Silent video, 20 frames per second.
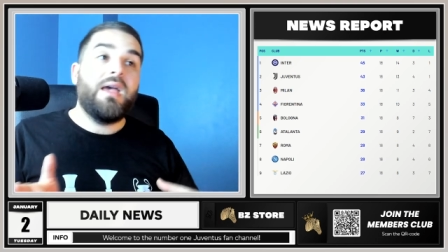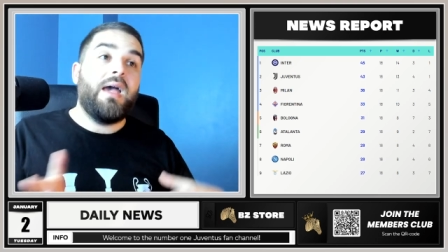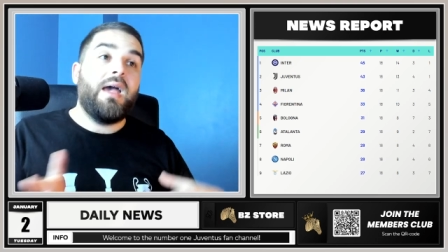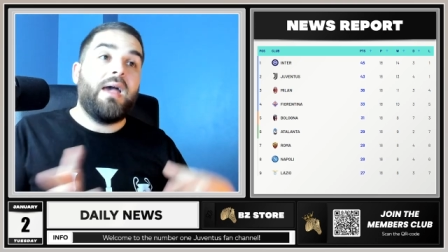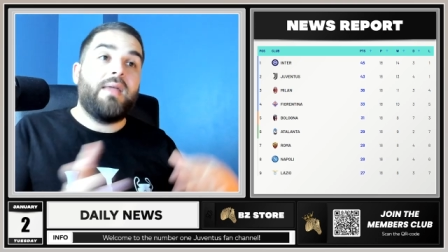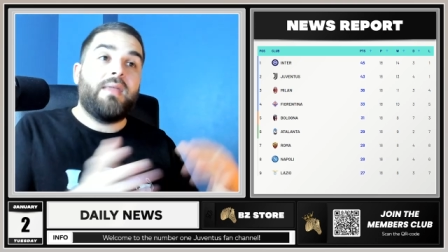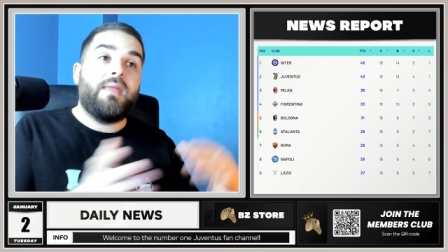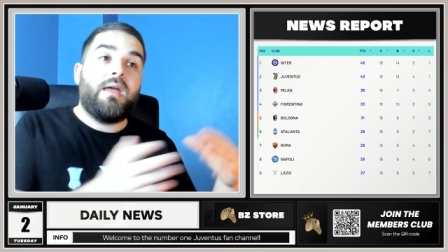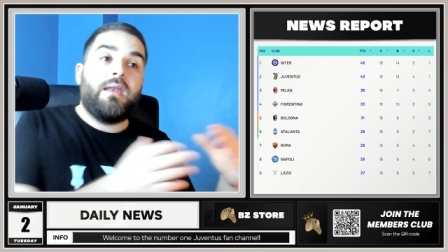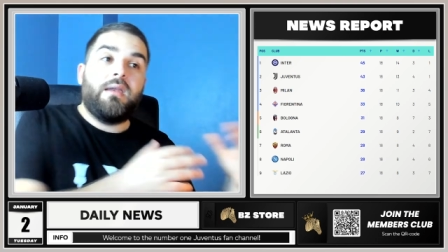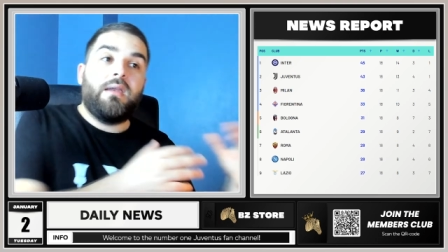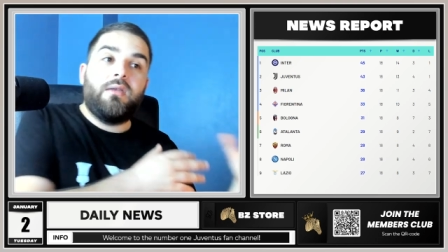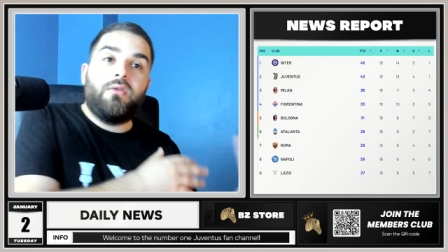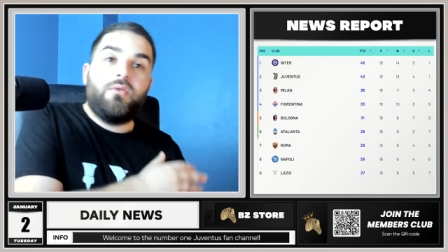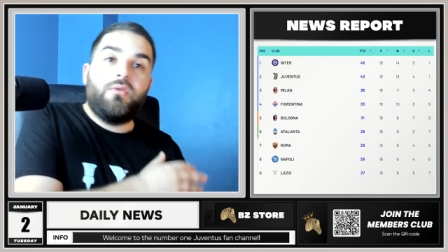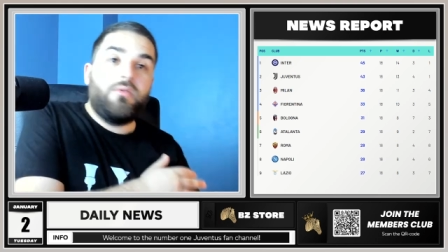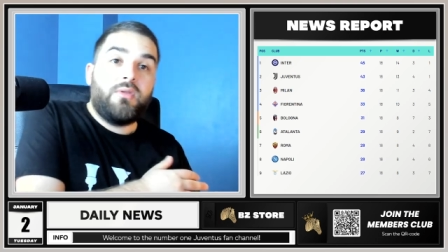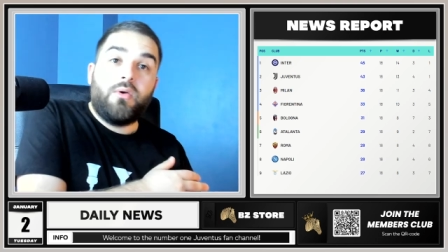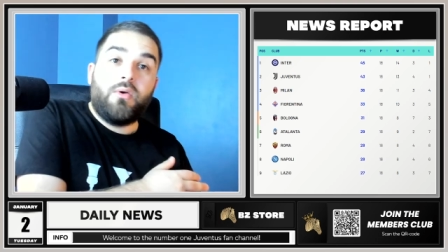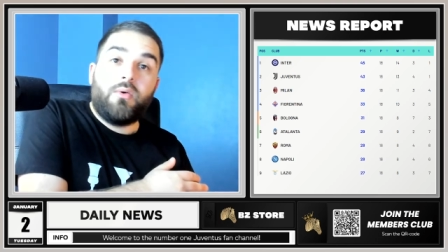And then you
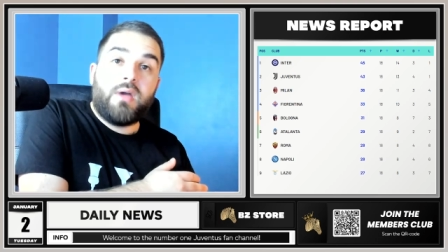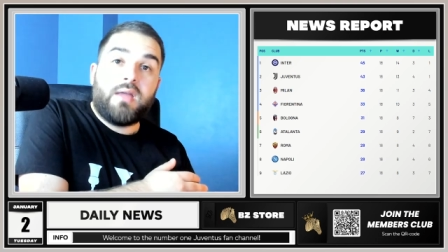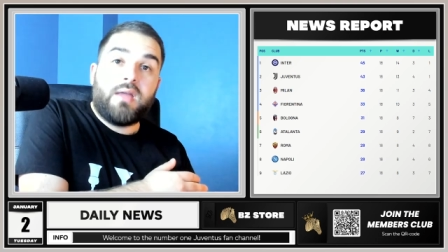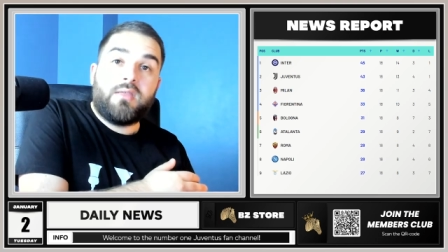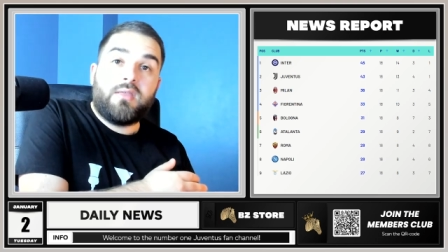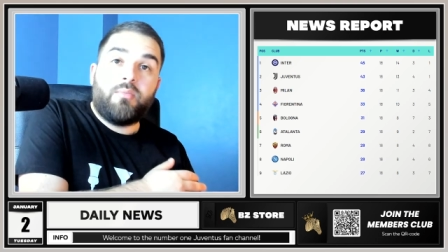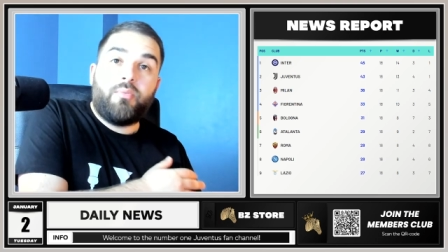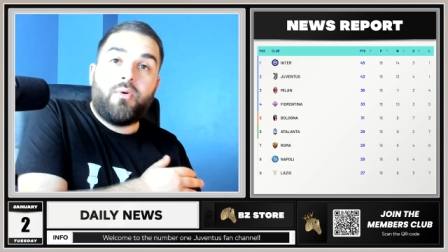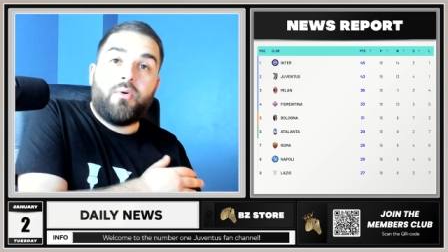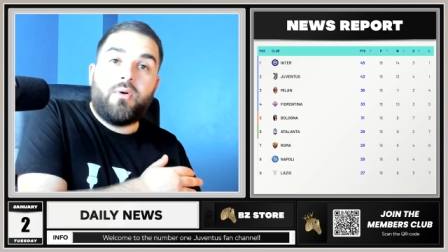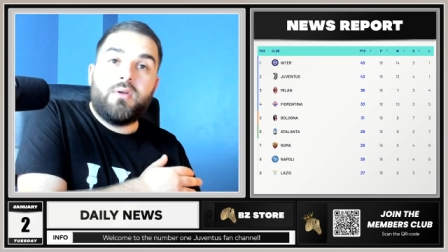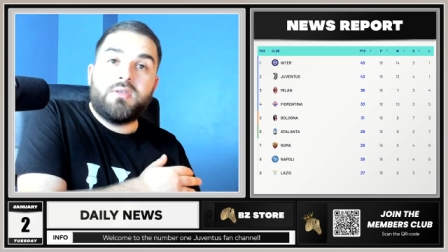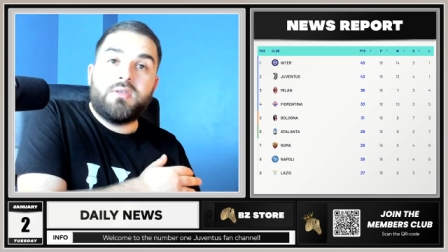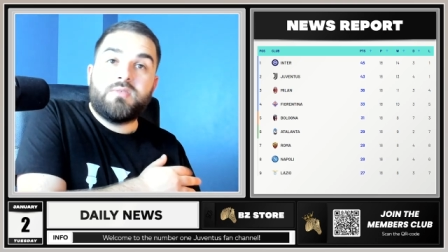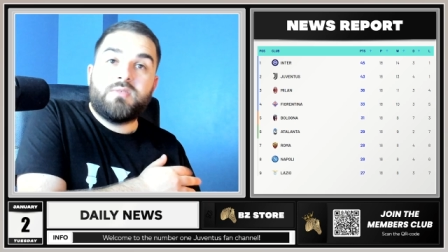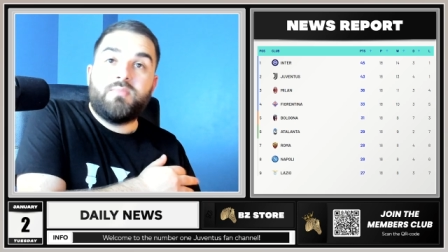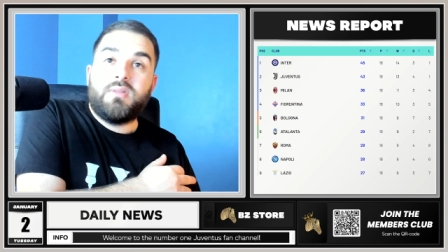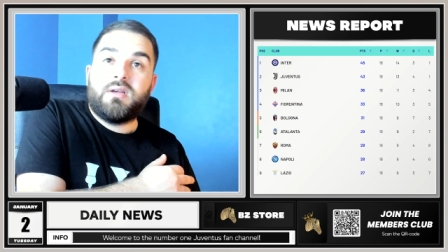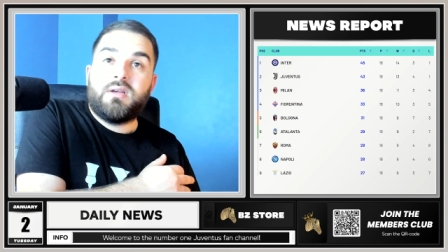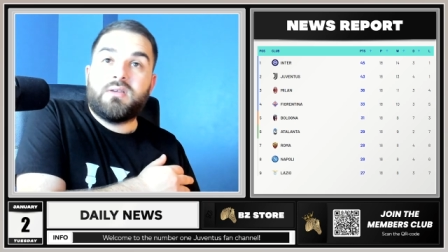don't get the points
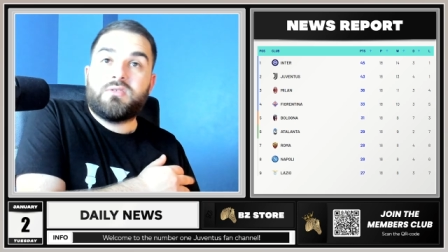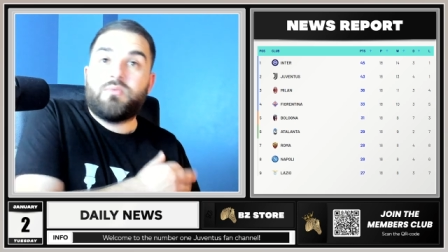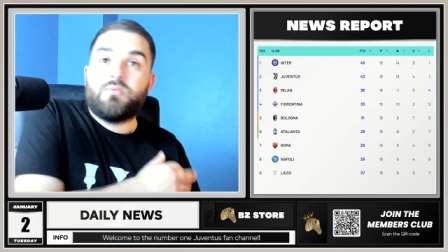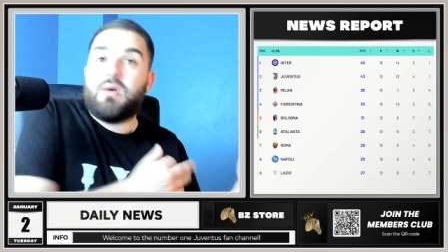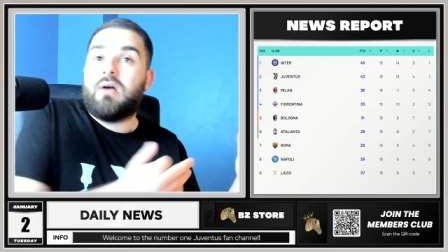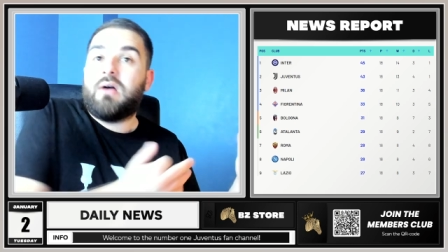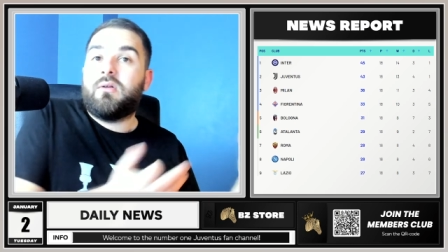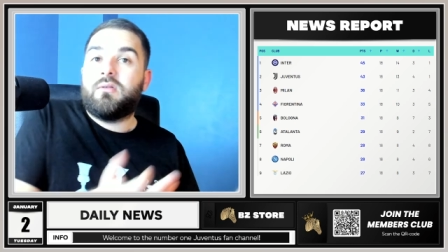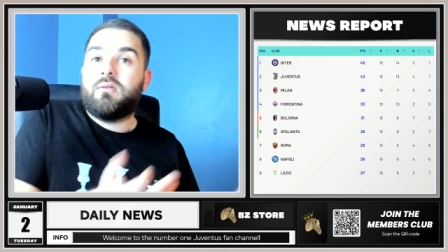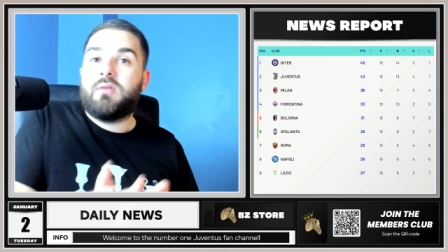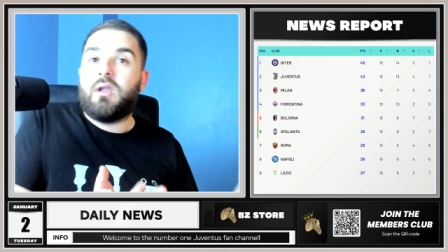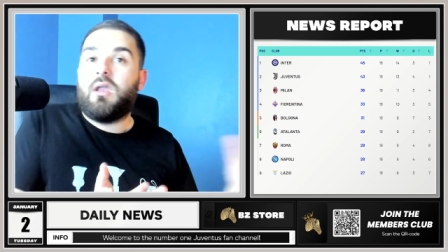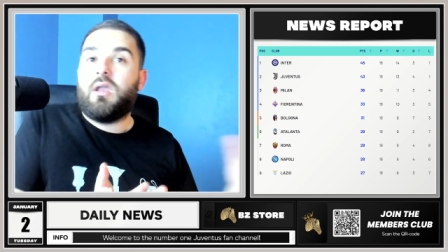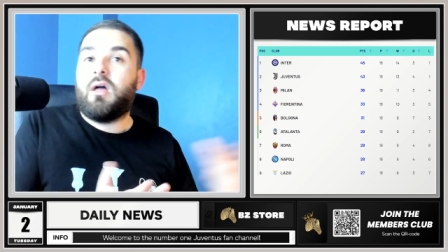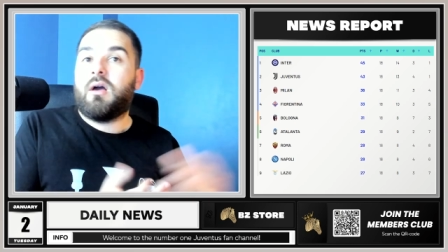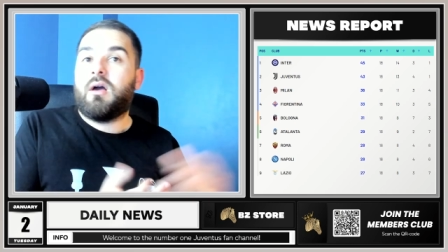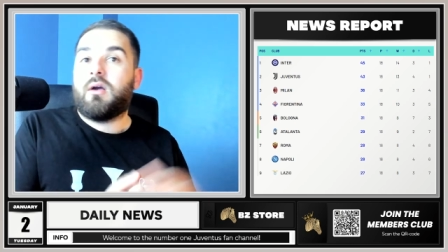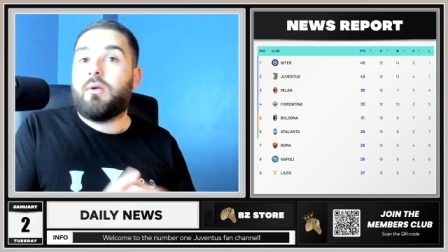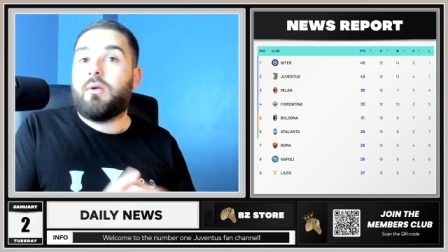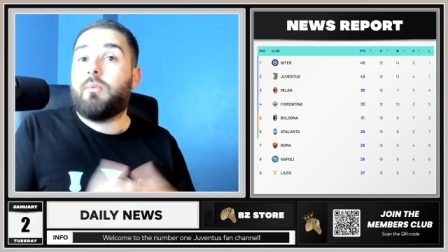because, well, the
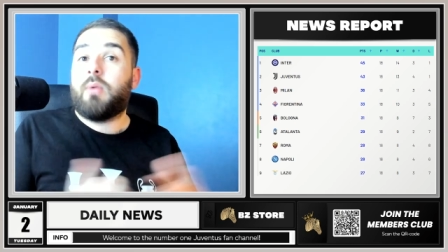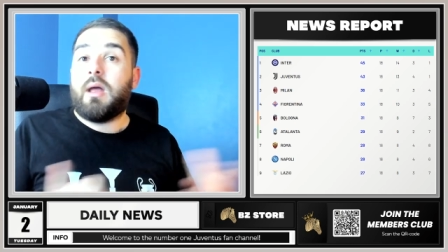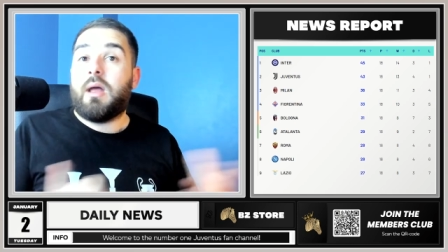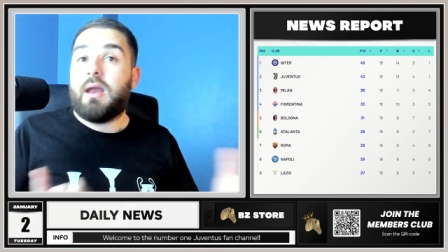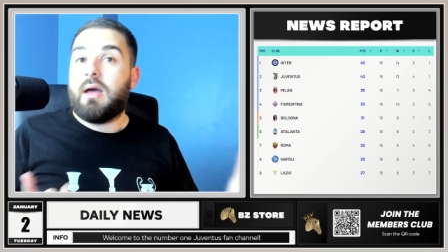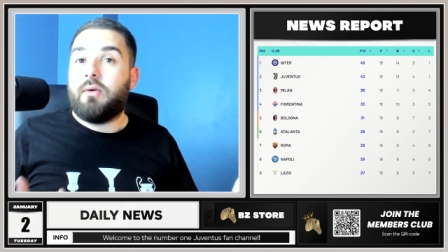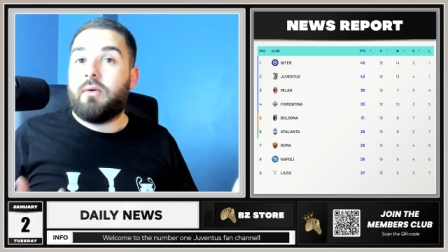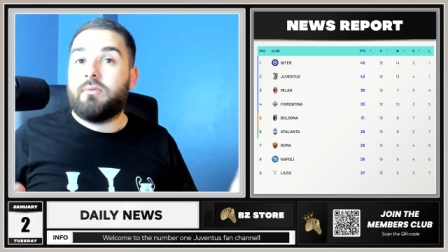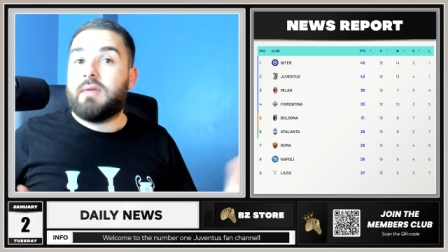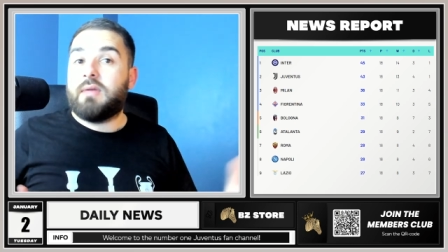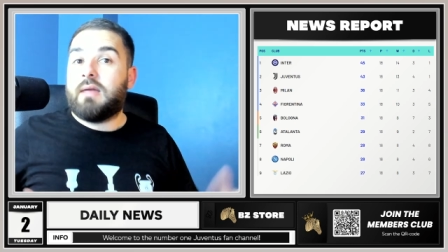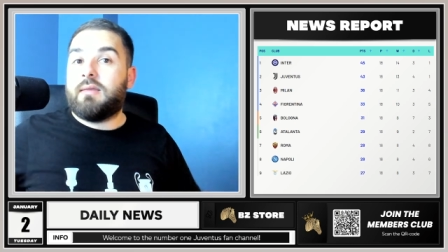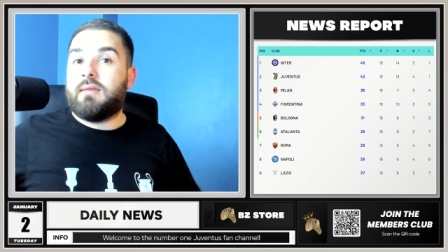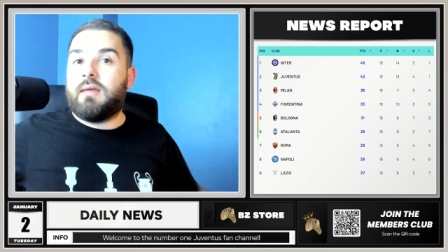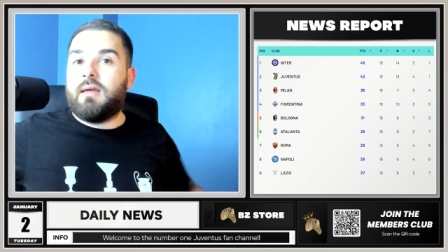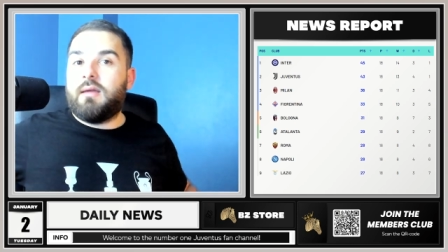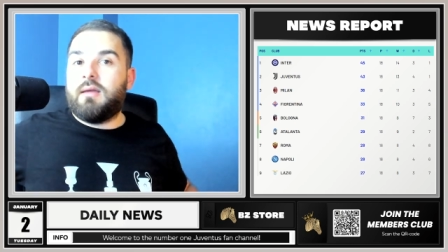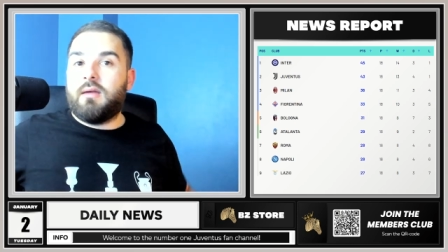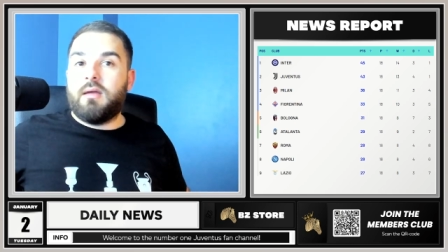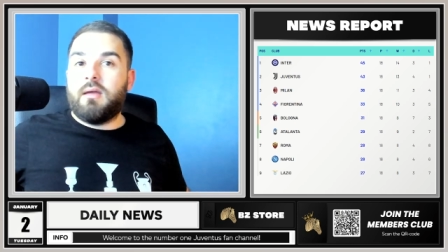luck ran out that
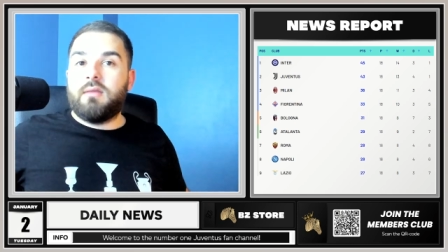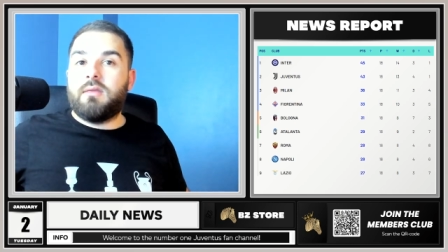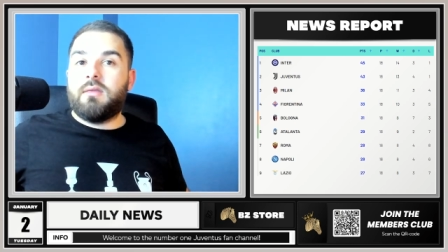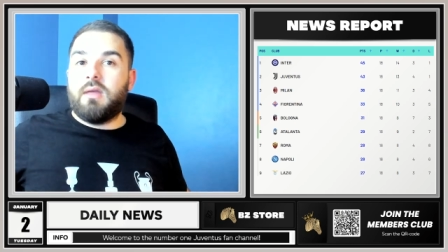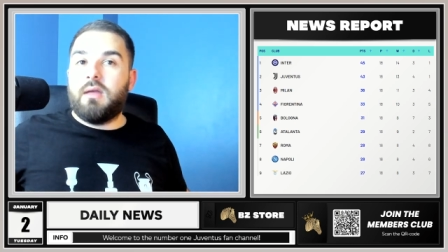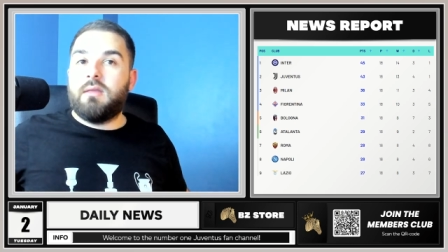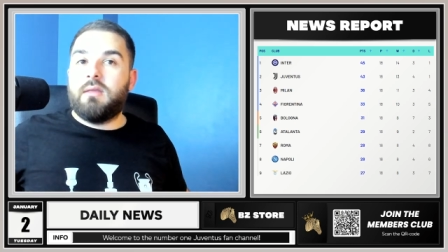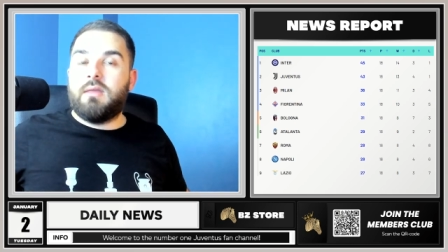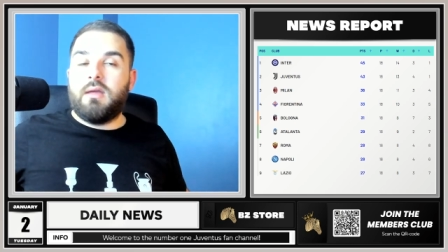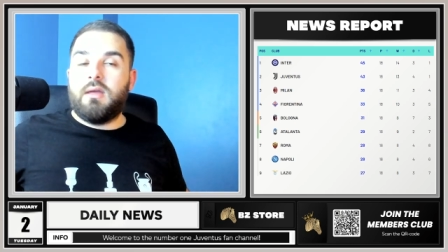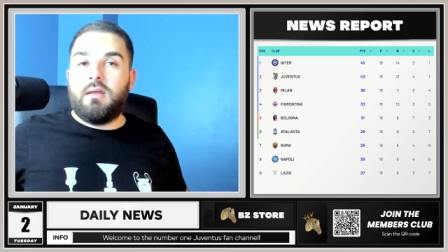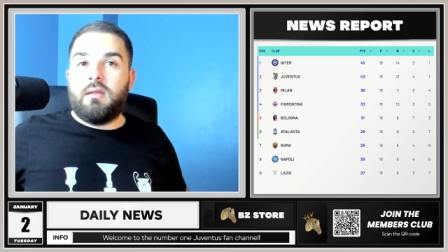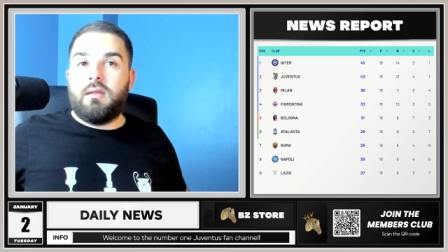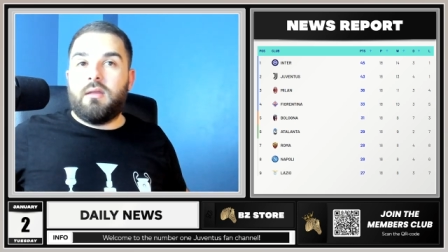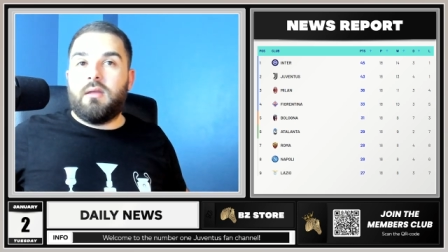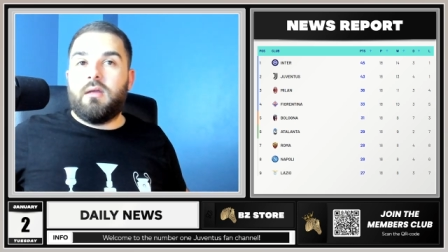day. It did.